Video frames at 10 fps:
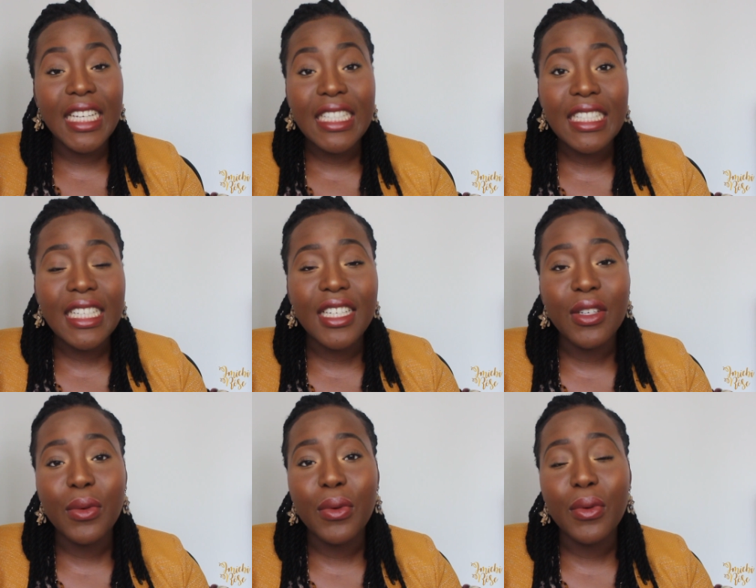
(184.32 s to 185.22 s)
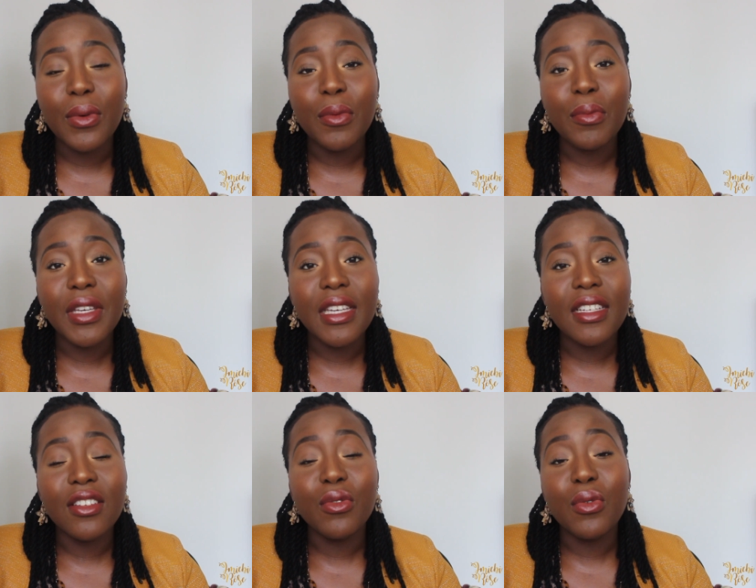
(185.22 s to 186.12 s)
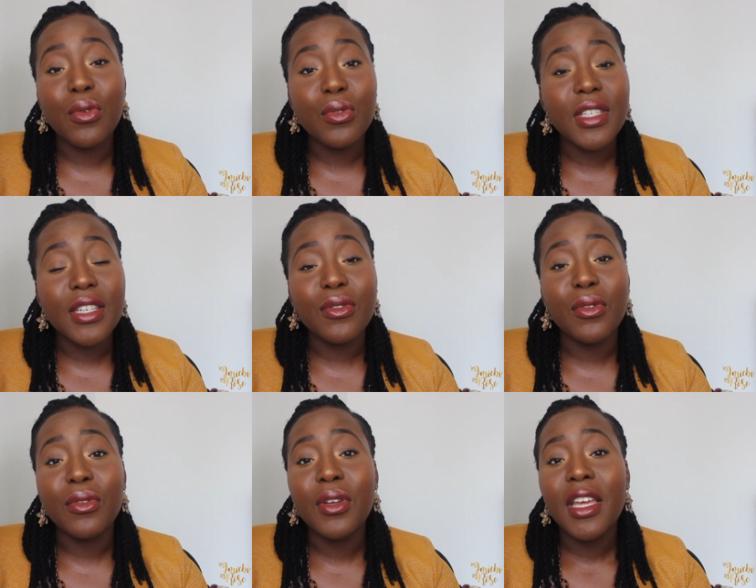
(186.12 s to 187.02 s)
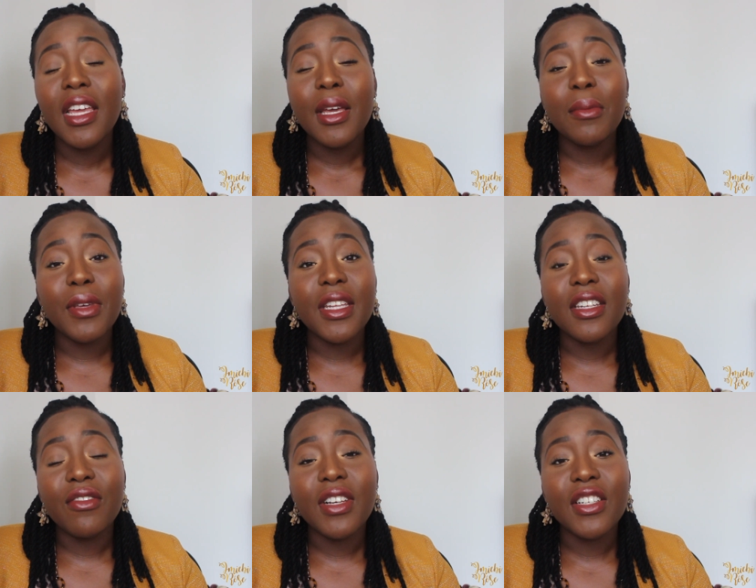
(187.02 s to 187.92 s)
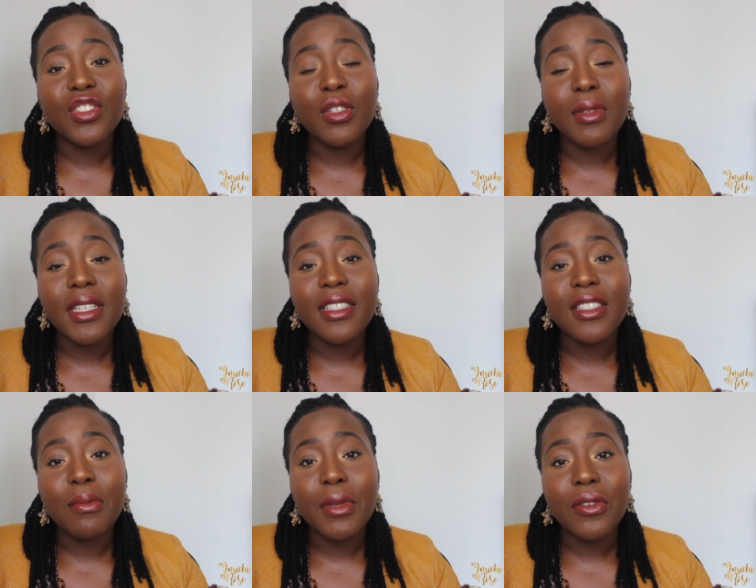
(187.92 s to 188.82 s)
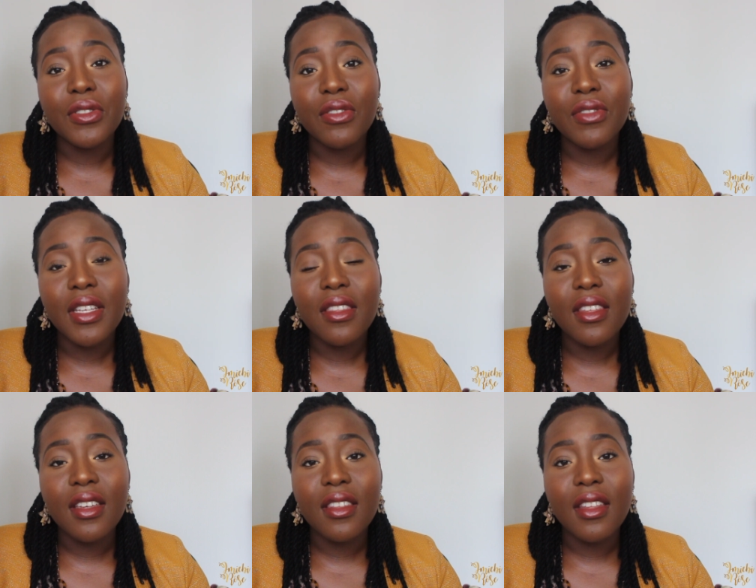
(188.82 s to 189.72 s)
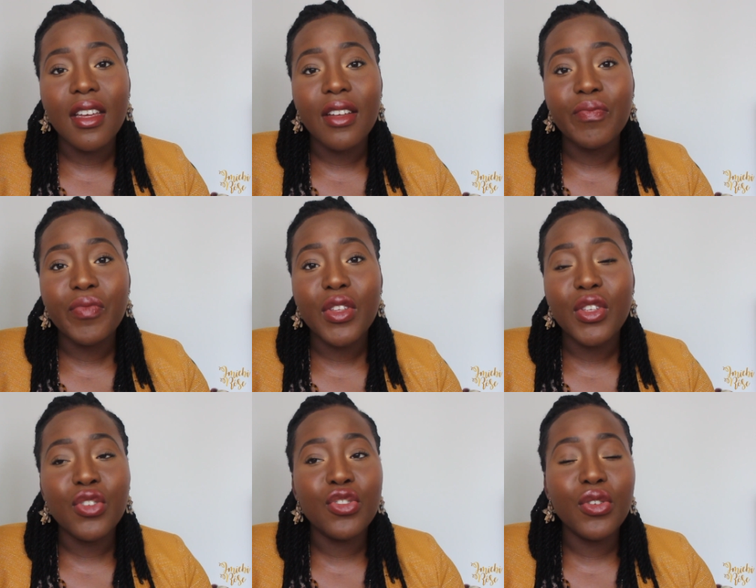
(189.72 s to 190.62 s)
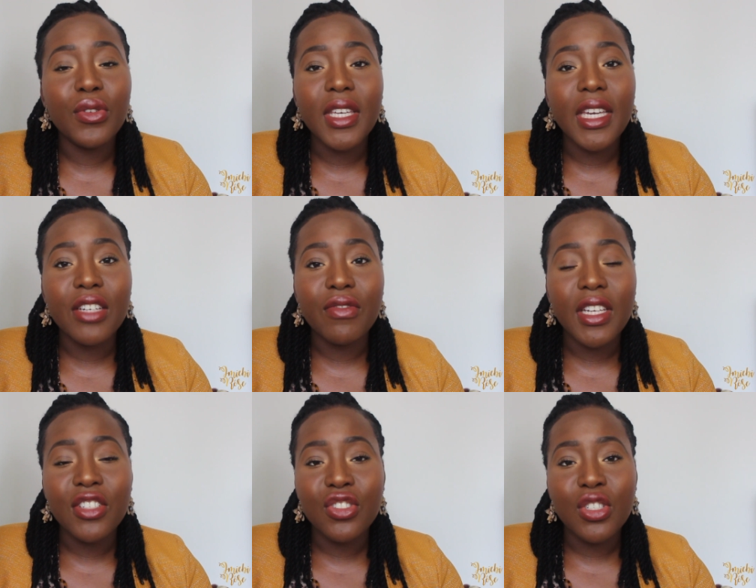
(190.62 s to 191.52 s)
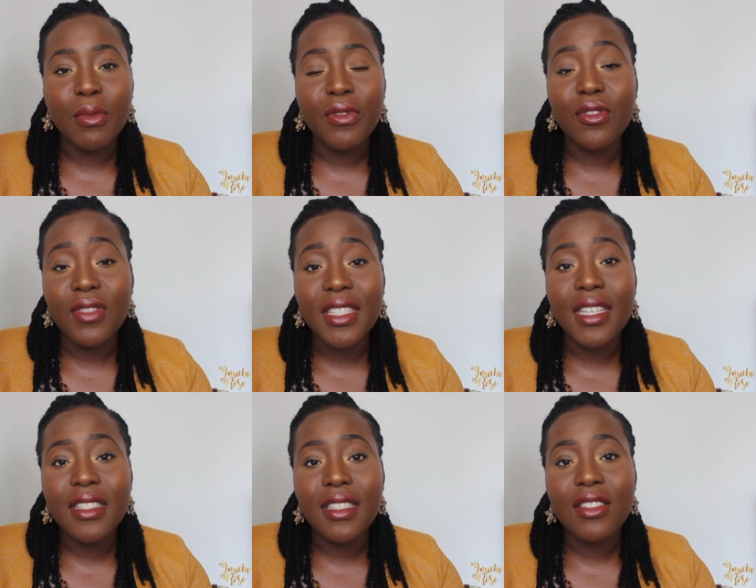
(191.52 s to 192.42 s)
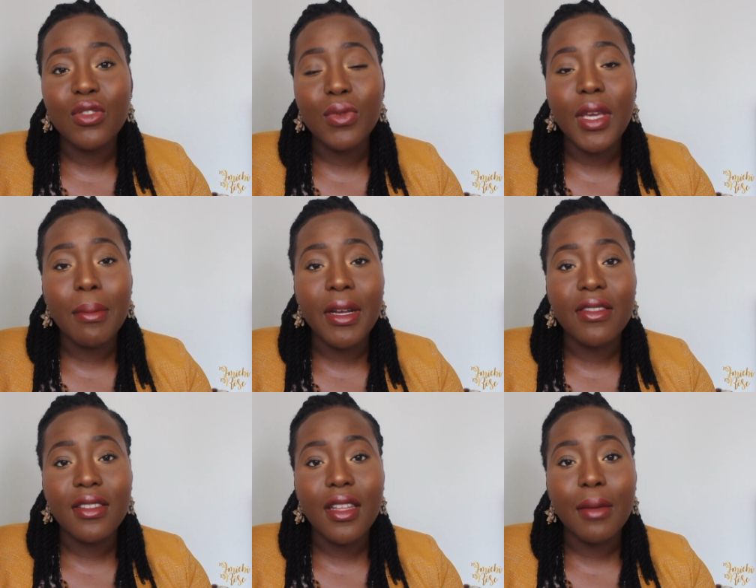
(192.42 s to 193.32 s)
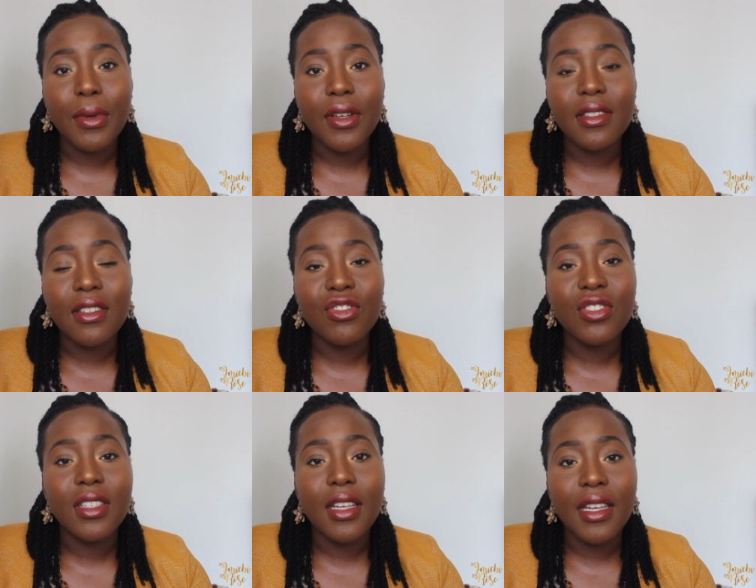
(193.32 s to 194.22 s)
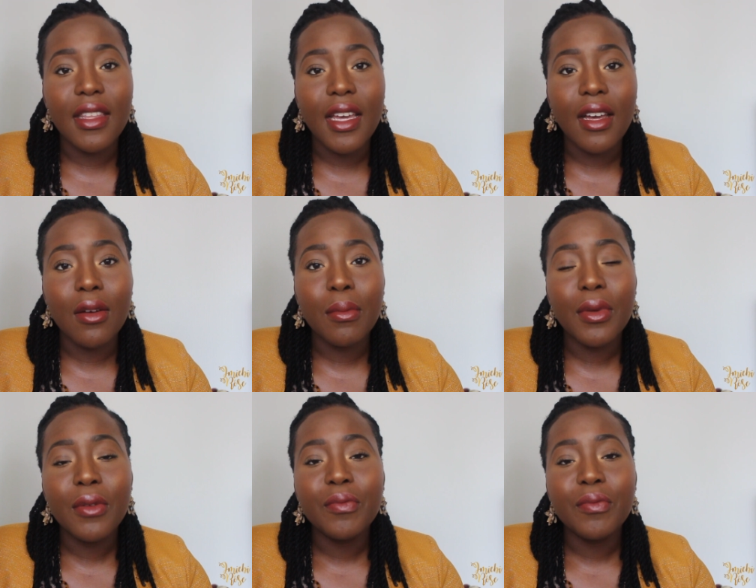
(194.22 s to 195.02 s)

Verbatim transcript: dating or being caught in or being in a relationship leading to marriage, I really think that you should only get in a relationship if you're intending to get married to that person. Just to clear that up.